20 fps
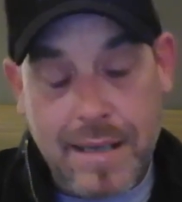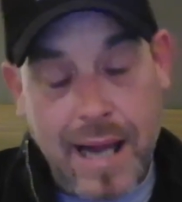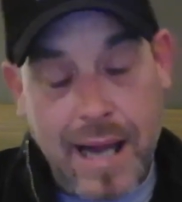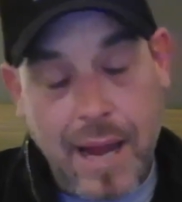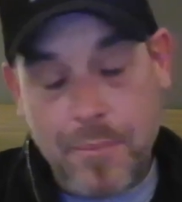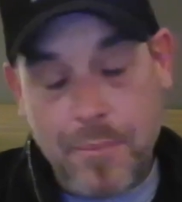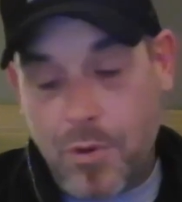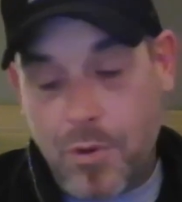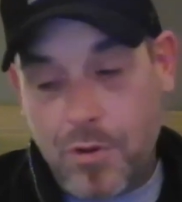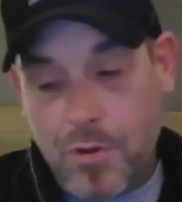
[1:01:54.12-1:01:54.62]

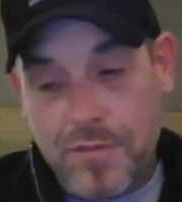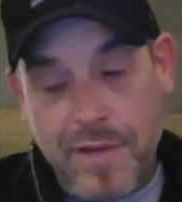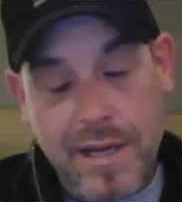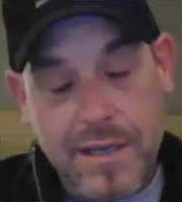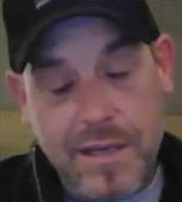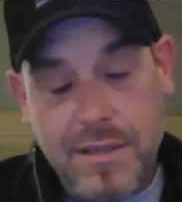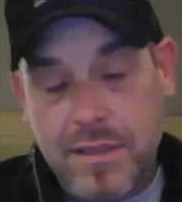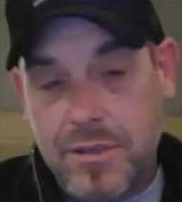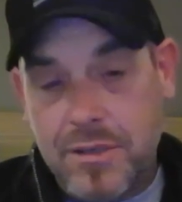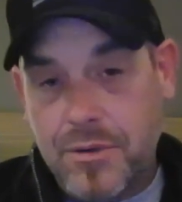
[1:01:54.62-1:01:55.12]

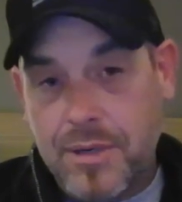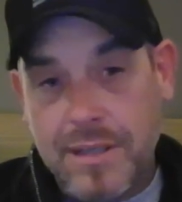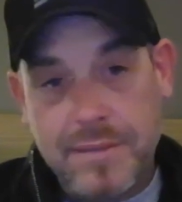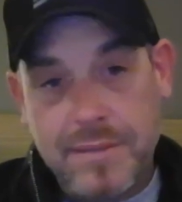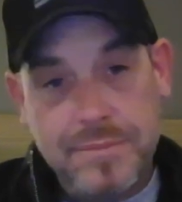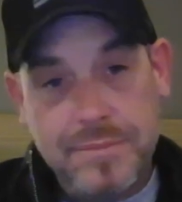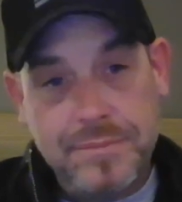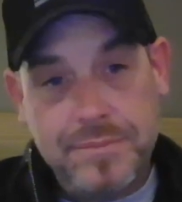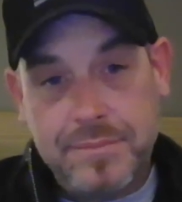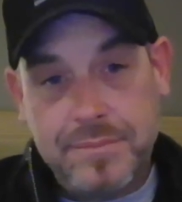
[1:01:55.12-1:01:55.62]
motivated to do it.
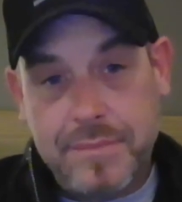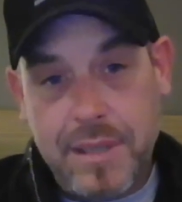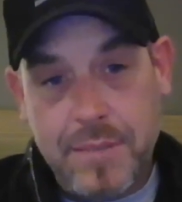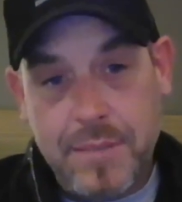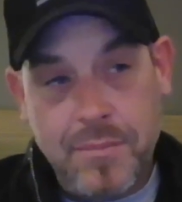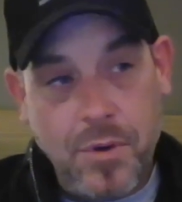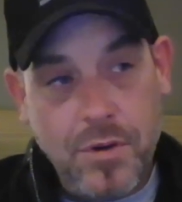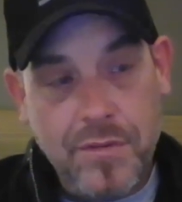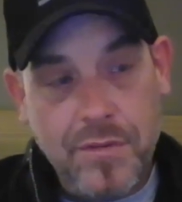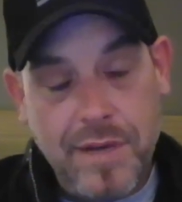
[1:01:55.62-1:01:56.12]
I'm
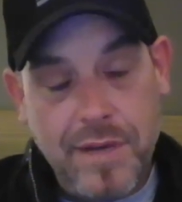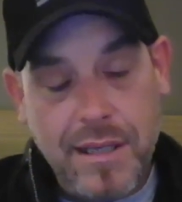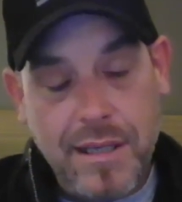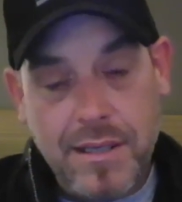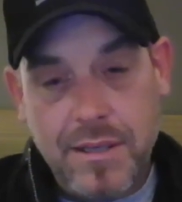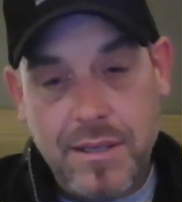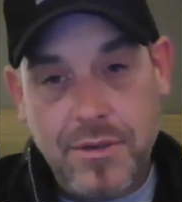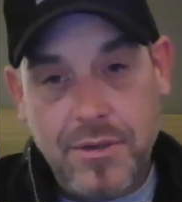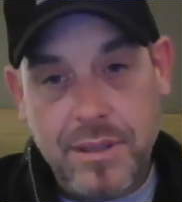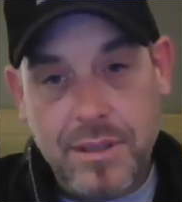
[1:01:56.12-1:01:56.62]
motivated
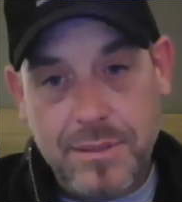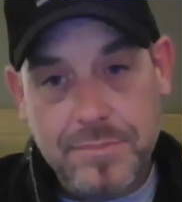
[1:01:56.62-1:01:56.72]
to do it.